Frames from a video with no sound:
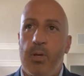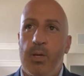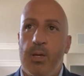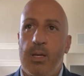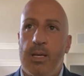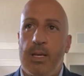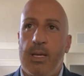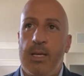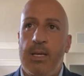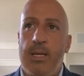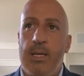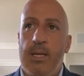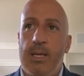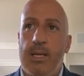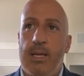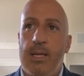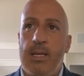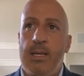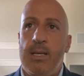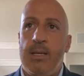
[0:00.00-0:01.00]

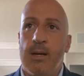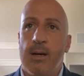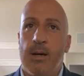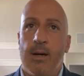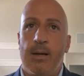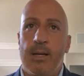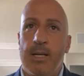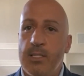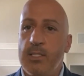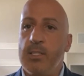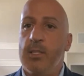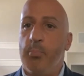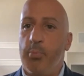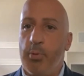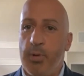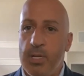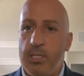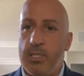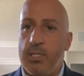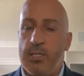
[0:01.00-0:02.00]
he is the
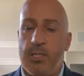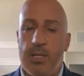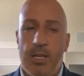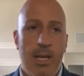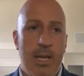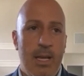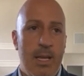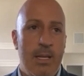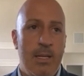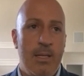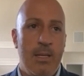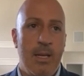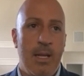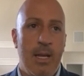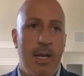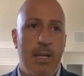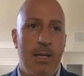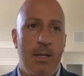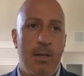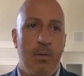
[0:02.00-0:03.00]
Prince,
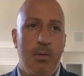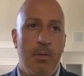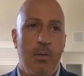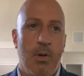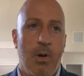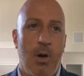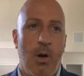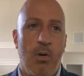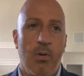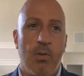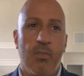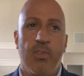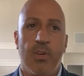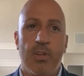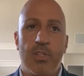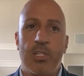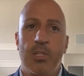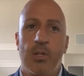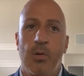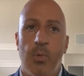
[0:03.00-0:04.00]
and all of
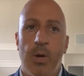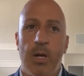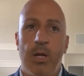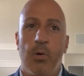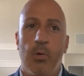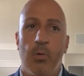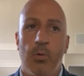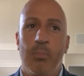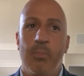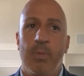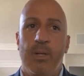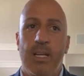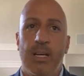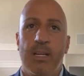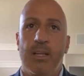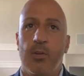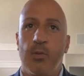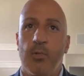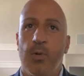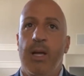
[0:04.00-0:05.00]
us in a way owe him a
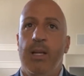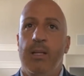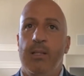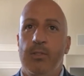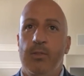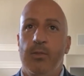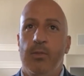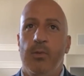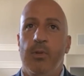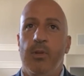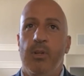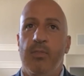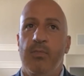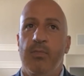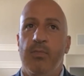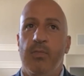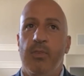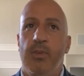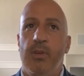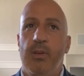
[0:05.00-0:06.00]
debt of gratitude,
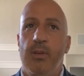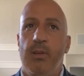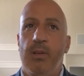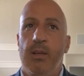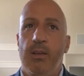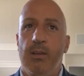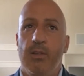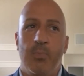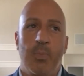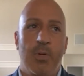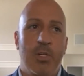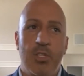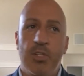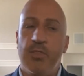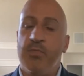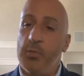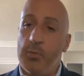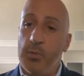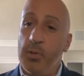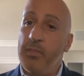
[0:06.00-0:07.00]
especially
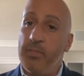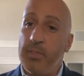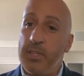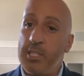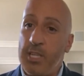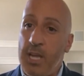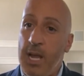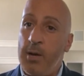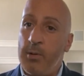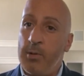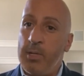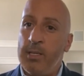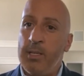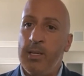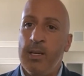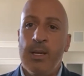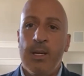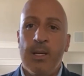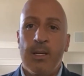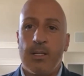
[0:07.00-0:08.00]
if you love this county,
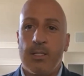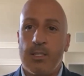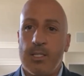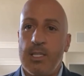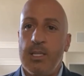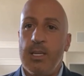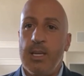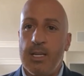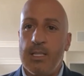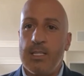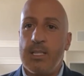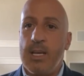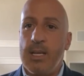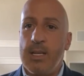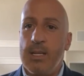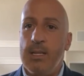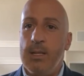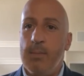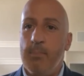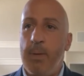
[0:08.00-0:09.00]
because he has had
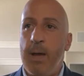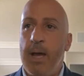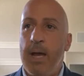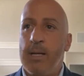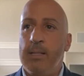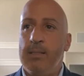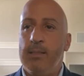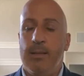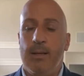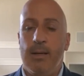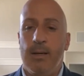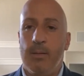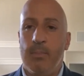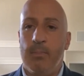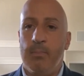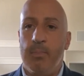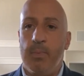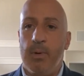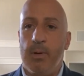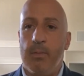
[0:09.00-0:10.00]
an impact
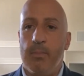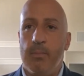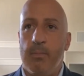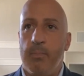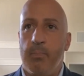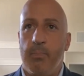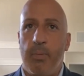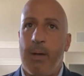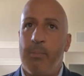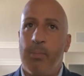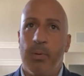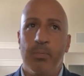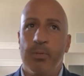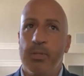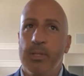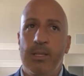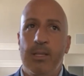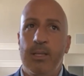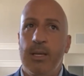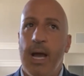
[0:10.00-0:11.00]

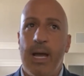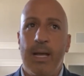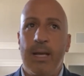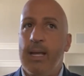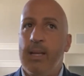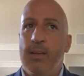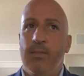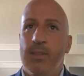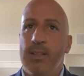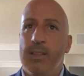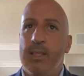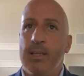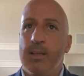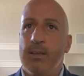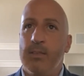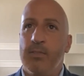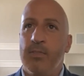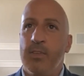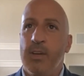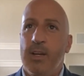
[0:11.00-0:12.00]
probably, I can't even think
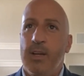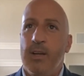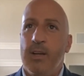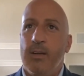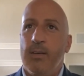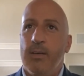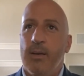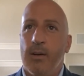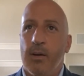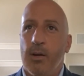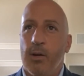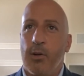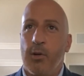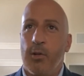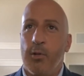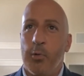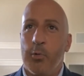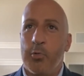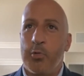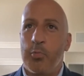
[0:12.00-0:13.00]
of a
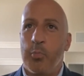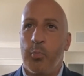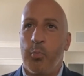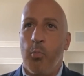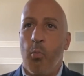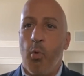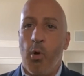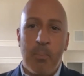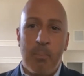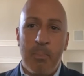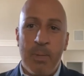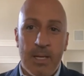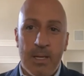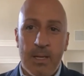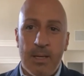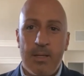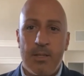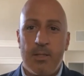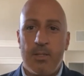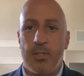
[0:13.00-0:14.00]
close
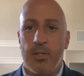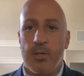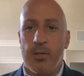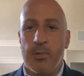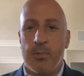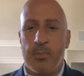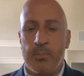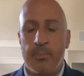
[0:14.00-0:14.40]
1B. So